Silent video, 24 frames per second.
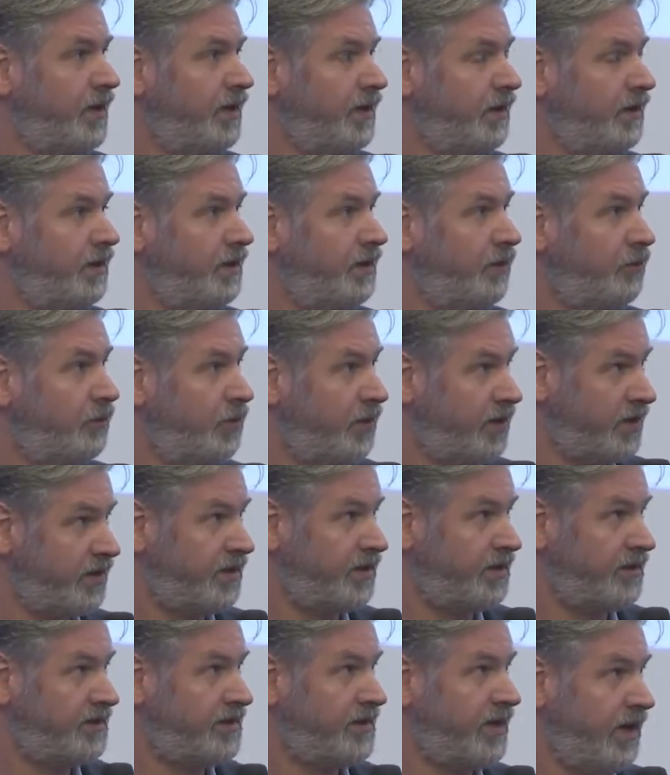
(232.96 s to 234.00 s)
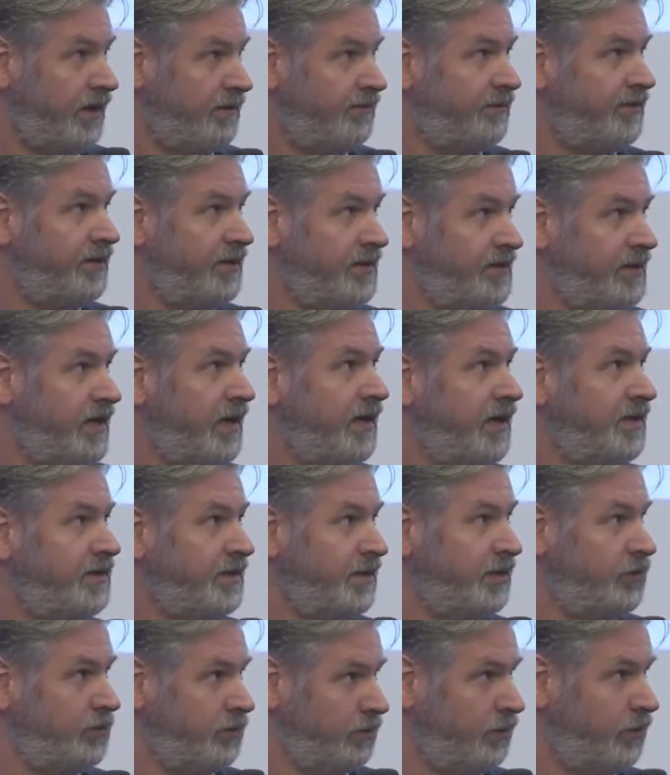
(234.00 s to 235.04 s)
the workers have this
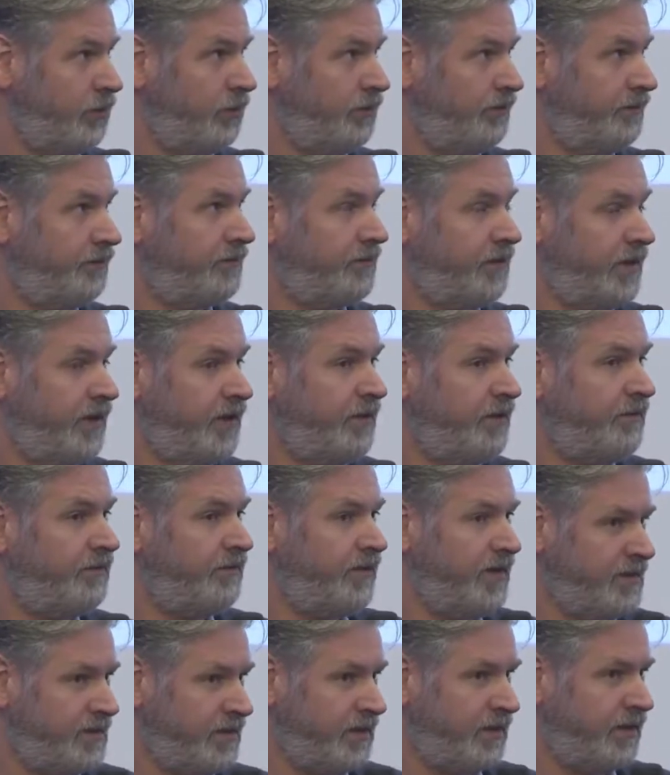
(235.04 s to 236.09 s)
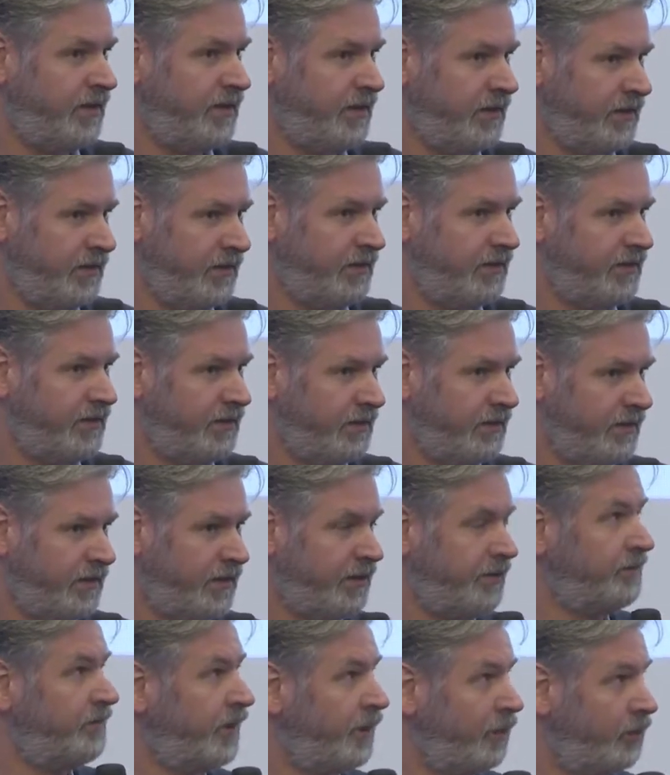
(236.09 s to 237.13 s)
attitude of investing in
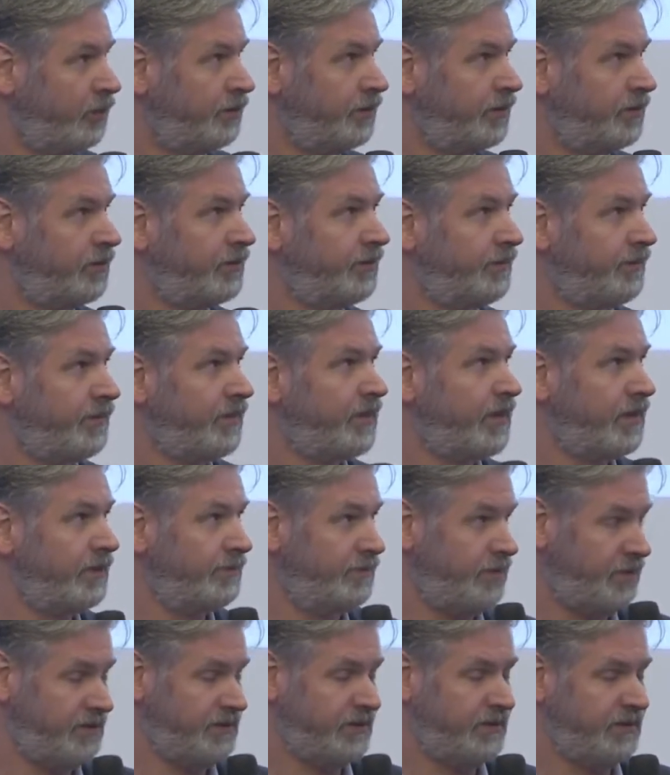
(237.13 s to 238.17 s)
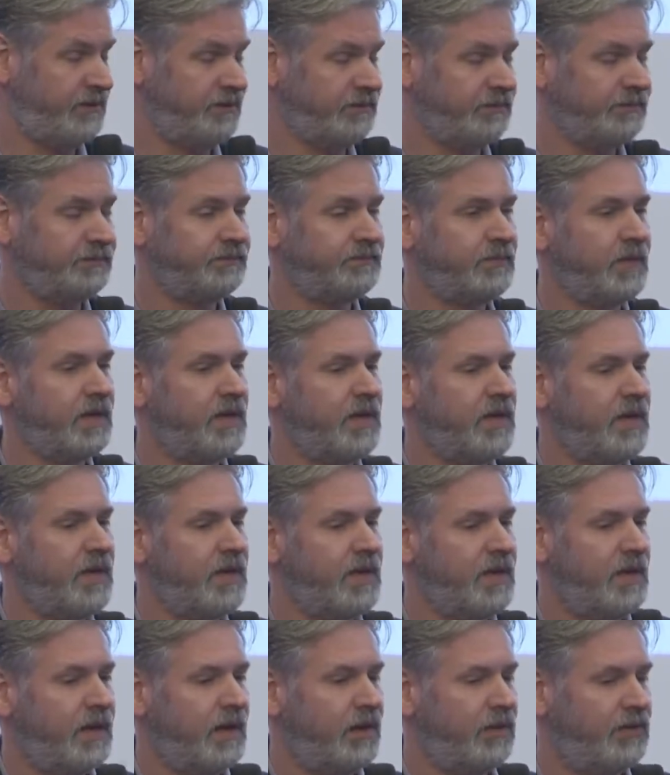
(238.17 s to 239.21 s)
their own person.
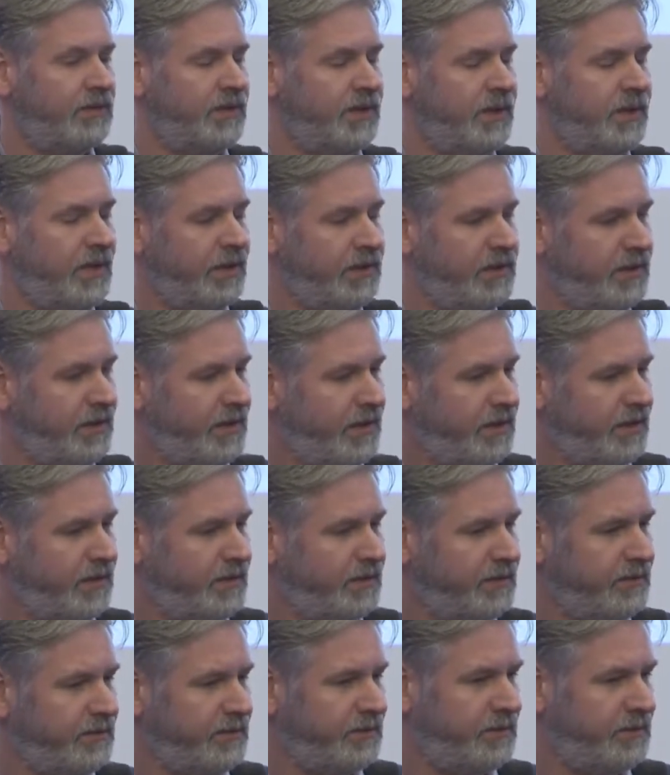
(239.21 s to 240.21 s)
On the other hand,